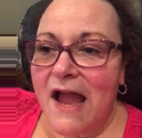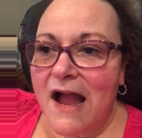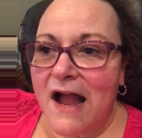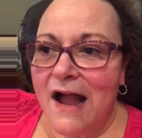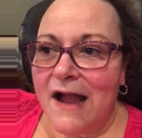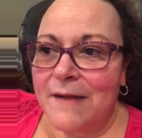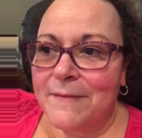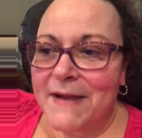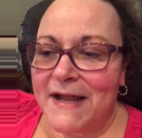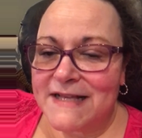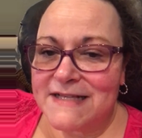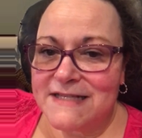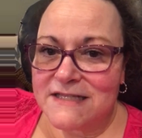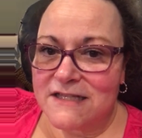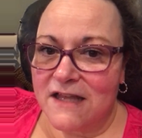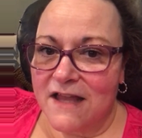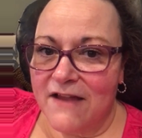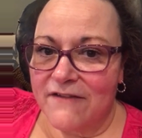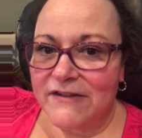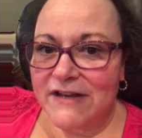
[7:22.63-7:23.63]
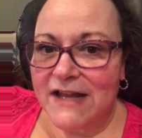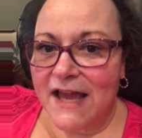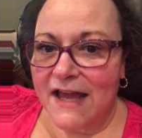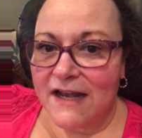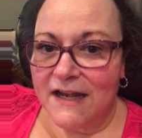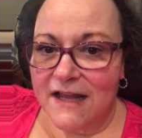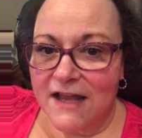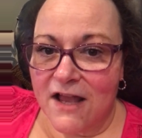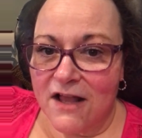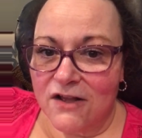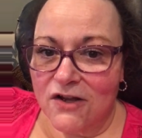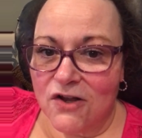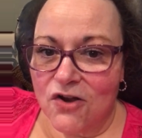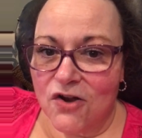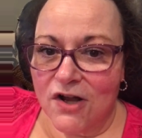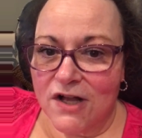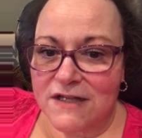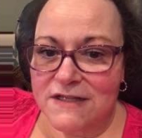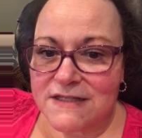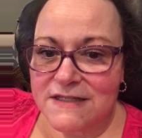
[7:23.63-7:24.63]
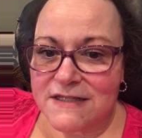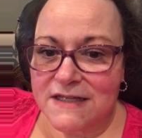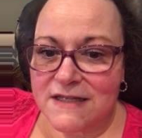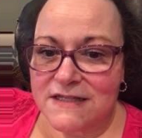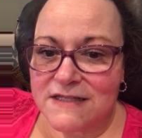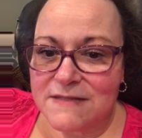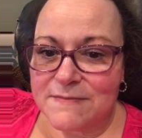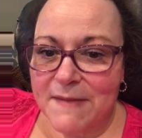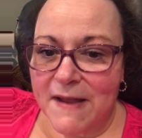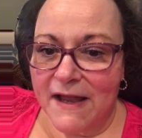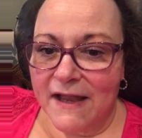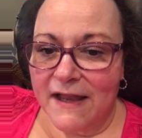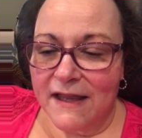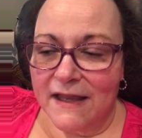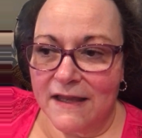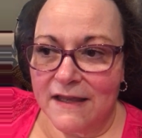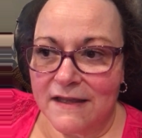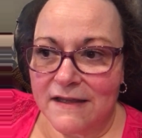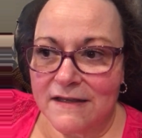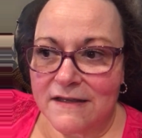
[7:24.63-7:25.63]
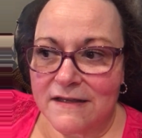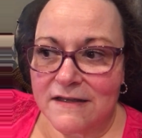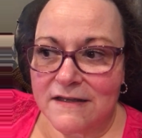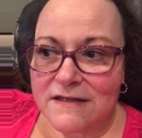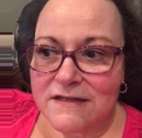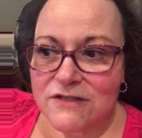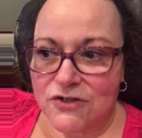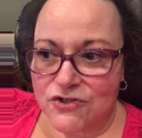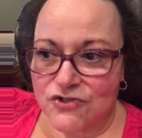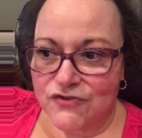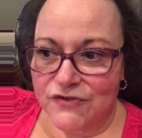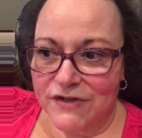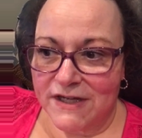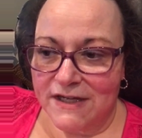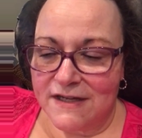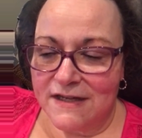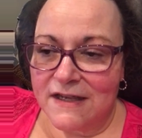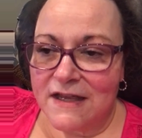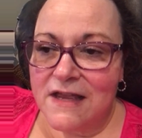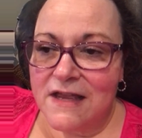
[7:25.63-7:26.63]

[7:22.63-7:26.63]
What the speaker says: I still haven't had any alcohol since my surgery.